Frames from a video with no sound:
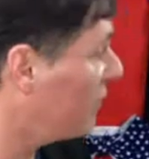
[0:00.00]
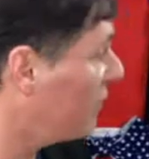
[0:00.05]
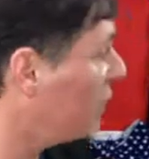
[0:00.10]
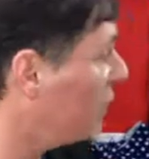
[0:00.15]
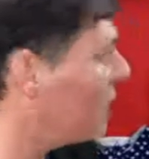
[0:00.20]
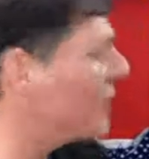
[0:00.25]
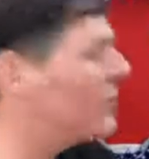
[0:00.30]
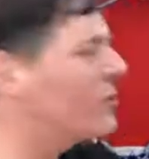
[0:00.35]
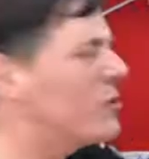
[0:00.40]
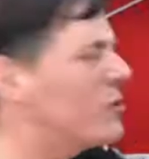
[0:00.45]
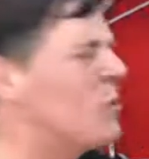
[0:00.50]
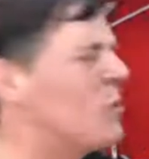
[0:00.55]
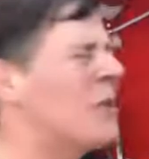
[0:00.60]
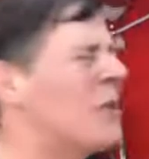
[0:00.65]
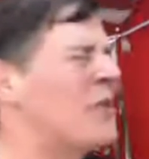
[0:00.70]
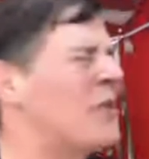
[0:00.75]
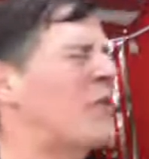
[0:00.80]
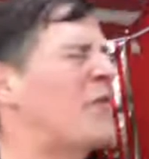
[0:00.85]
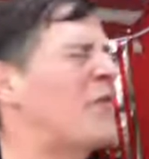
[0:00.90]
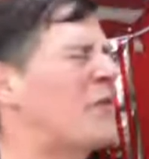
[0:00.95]
especially
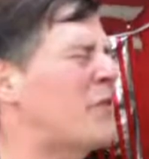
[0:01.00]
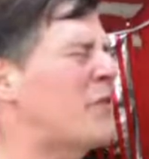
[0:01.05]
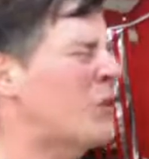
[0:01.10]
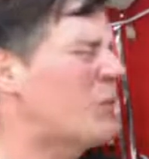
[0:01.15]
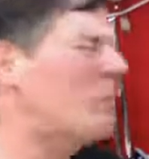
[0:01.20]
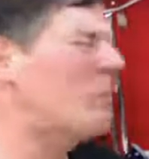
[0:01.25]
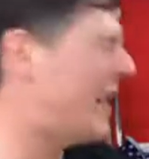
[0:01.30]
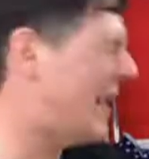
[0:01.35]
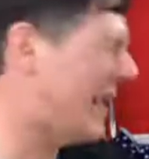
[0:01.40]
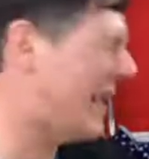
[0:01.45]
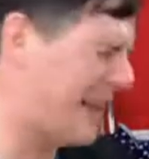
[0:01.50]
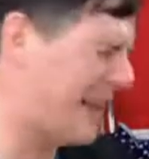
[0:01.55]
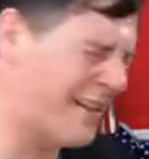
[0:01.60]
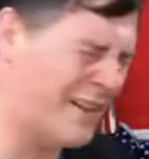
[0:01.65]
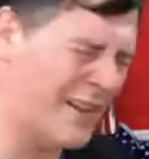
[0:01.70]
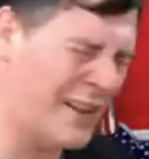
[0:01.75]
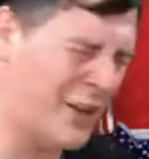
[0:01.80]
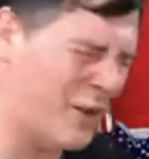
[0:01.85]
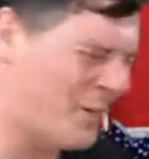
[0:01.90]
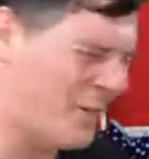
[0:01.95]
when they're so bad
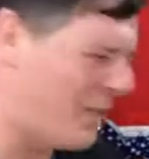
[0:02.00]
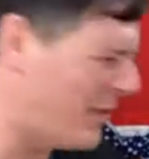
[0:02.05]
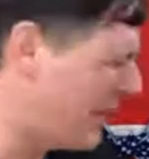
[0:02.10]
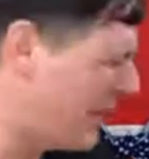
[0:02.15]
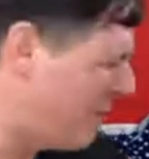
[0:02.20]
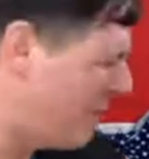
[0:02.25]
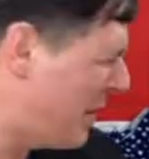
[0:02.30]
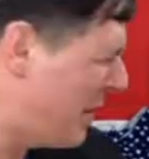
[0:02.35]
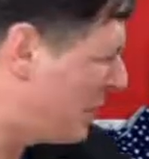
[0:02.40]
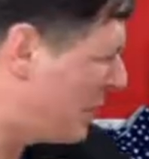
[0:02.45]
and they make